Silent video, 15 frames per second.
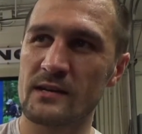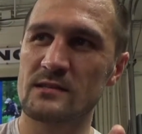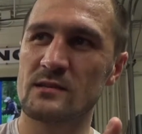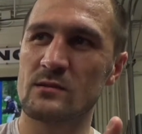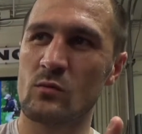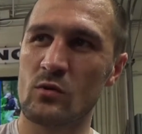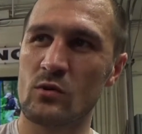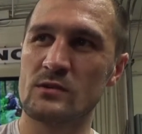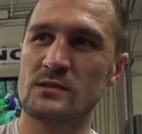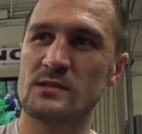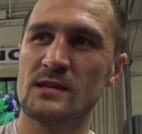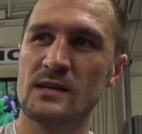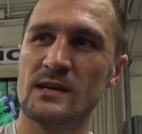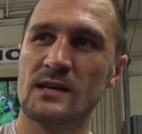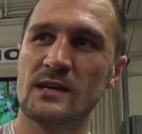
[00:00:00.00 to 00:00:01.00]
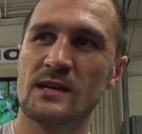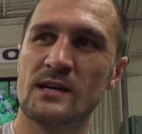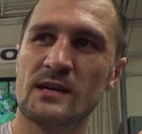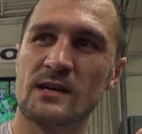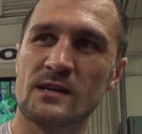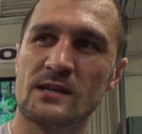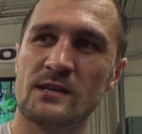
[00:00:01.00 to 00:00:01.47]
was
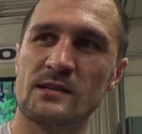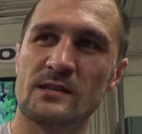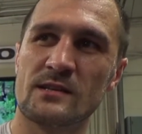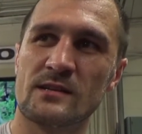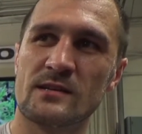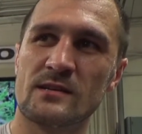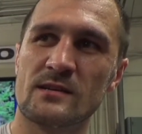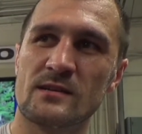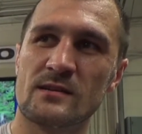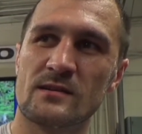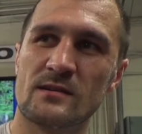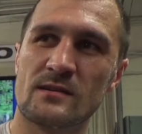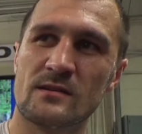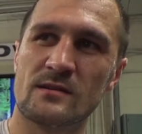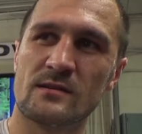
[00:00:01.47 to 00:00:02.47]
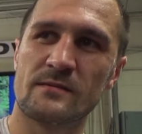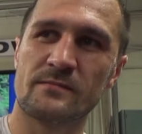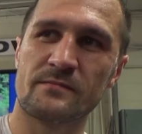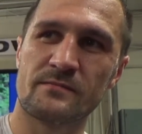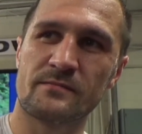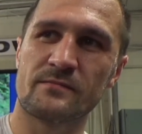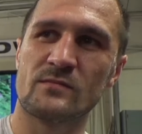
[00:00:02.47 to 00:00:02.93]
in
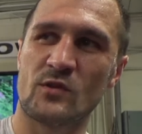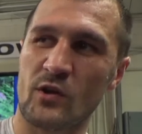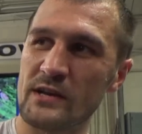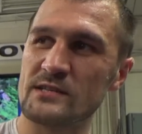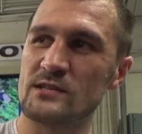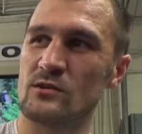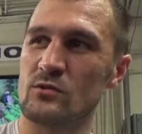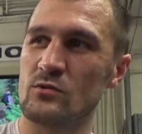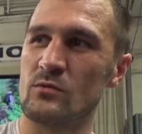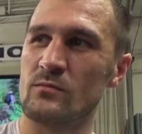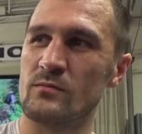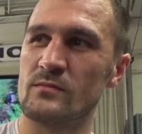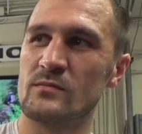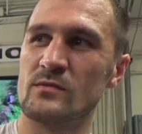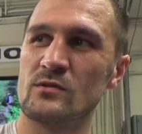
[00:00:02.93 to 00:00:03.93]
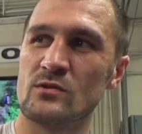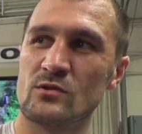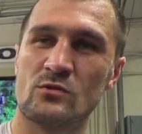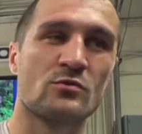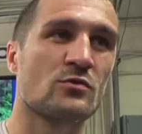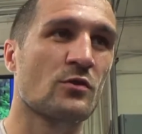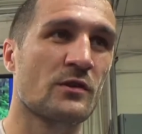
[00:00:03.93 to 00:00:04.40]
dressing room
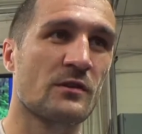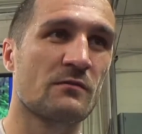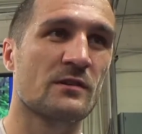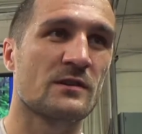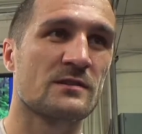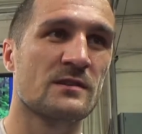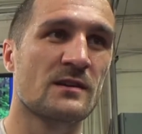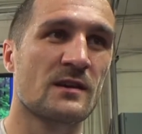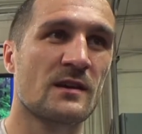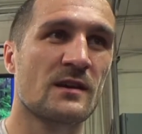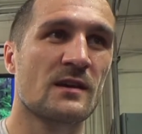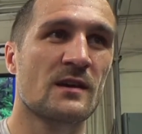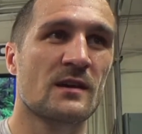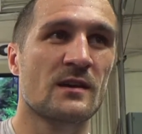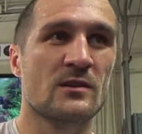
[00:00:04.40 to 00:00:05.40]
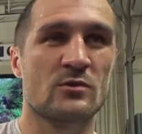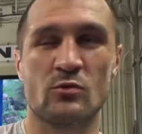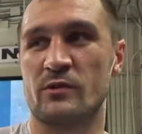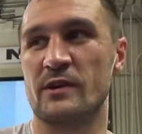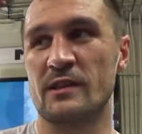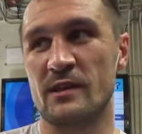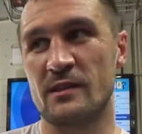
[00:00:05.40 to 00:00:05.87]
to Tony Wicks to
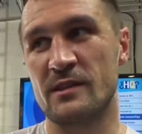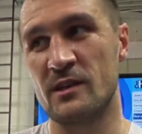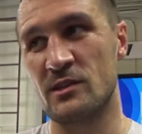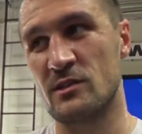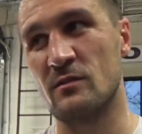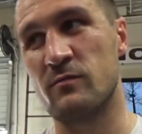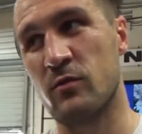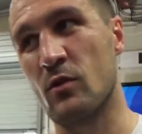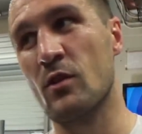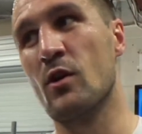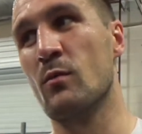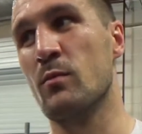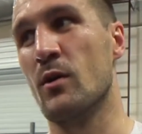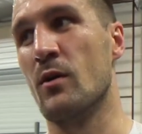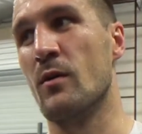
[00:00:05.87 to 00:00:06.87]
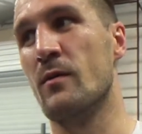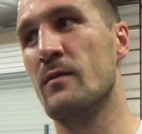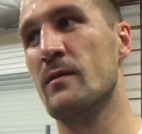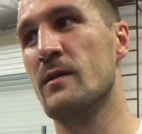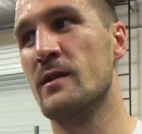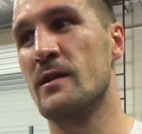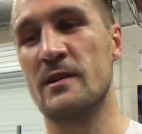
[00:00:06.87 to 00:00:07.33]
get attention for low blow.
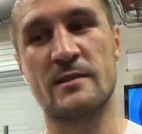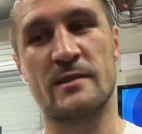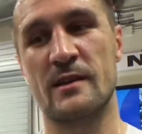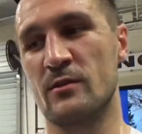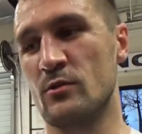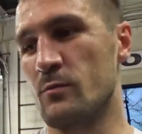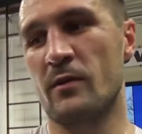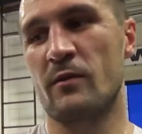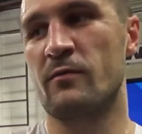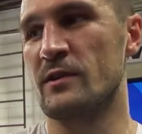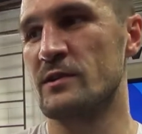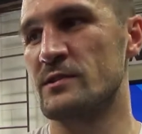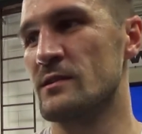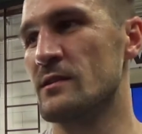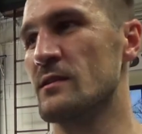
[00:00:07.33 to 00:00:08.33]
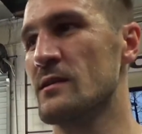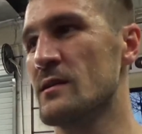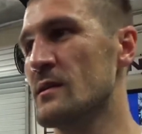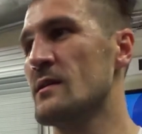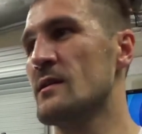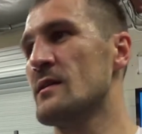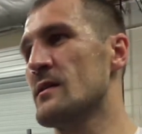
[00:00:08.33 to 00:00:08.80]
He said, "You professional,
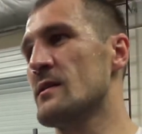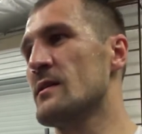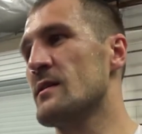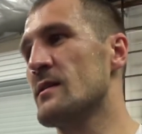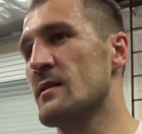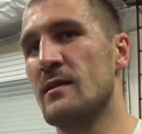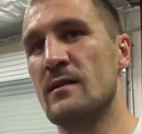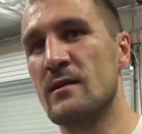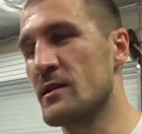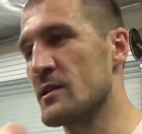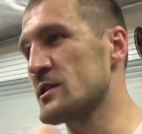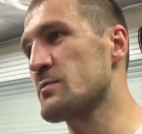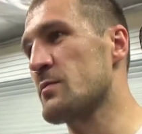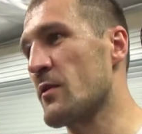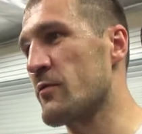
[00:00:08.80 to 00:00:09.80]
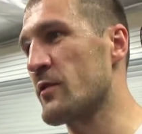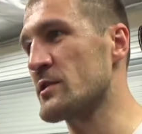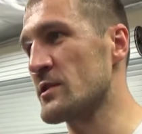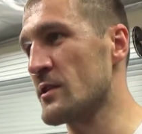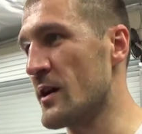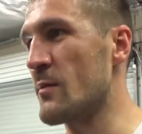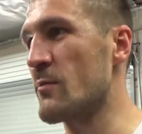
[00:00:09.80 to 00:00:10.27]
he's
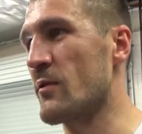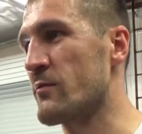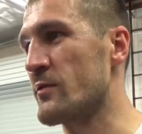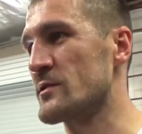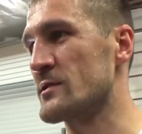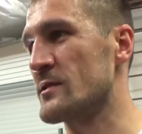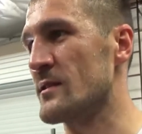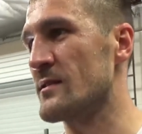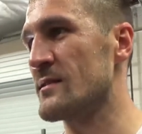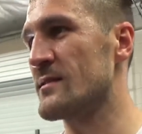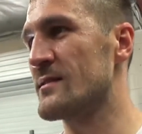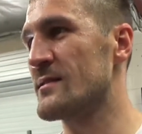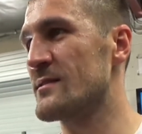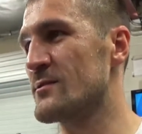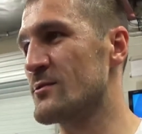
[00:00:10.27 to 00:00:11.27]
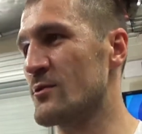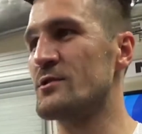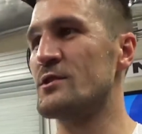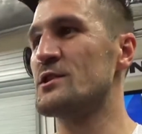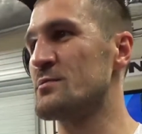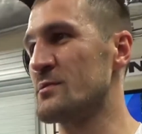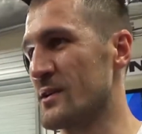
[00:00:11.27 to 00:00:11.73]
professional, I'm professional. Don't
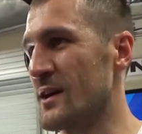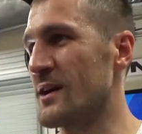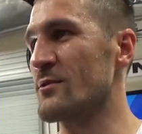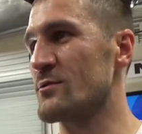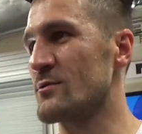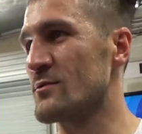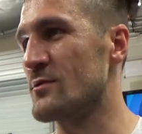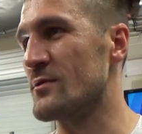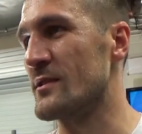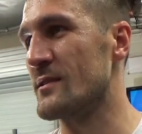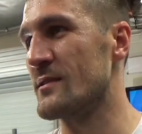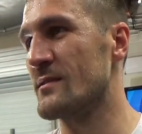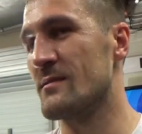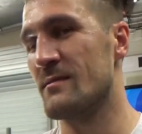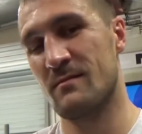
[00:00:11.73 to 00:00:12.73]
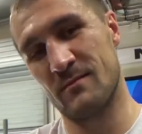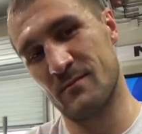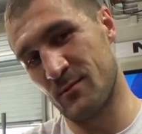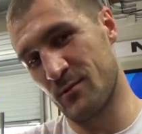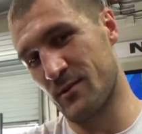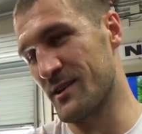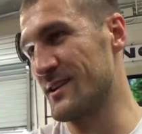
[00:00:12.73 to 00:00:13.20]
teach me how to do this."
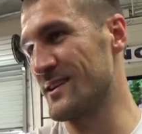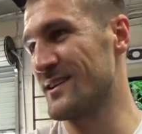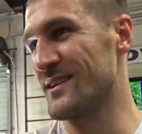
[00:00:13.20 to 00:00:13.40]
Okay?